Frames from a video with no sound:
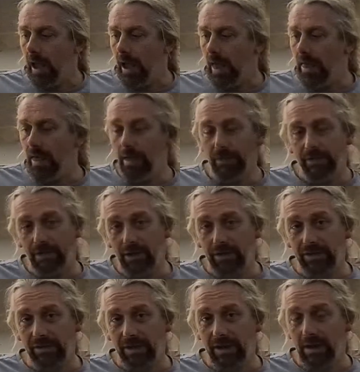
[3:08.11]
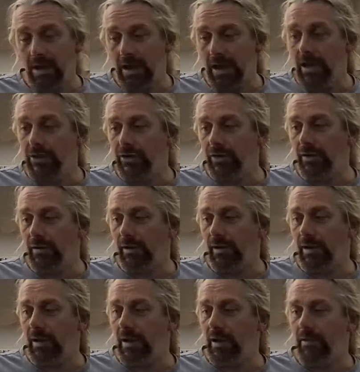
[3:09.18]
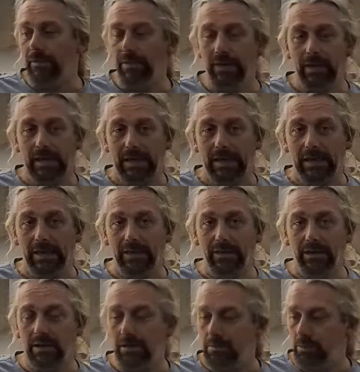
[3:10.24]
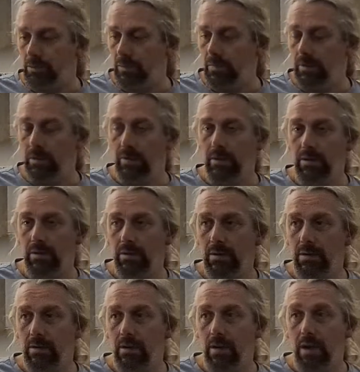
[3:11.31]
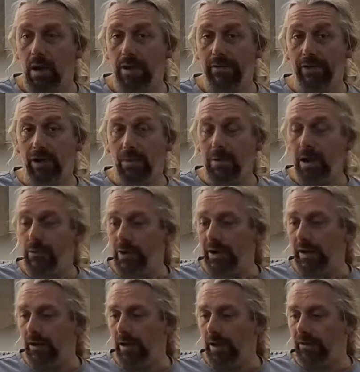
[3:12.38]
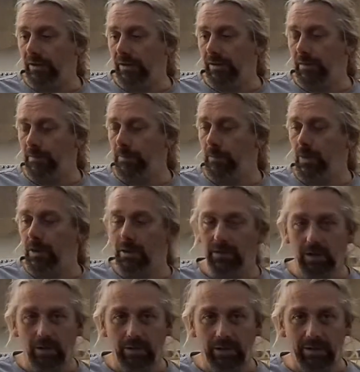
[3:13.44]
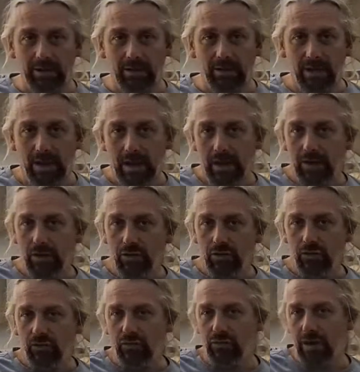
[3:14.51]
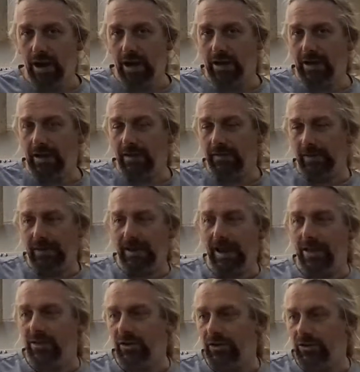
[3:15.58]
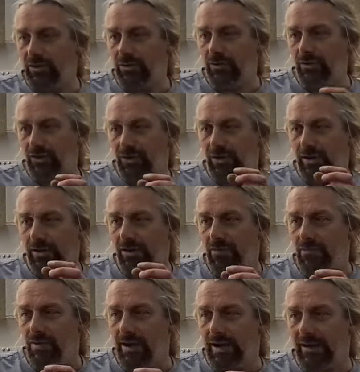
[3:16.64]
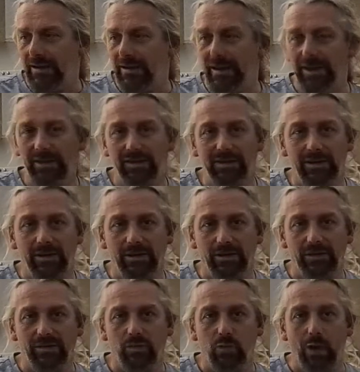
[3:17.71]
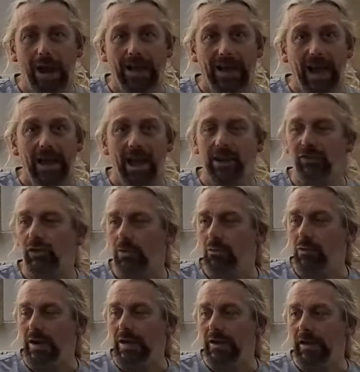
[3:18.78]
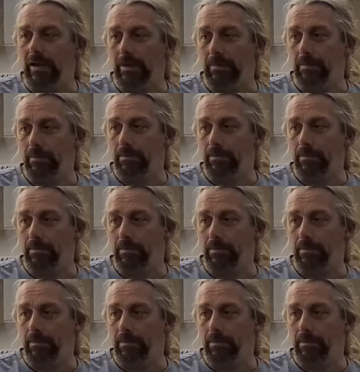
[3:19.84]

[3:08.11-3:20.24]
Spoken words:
And then the first issue that I have is I forgot my reading glasses, so I've got to try and get just the right distance where I can actually read it.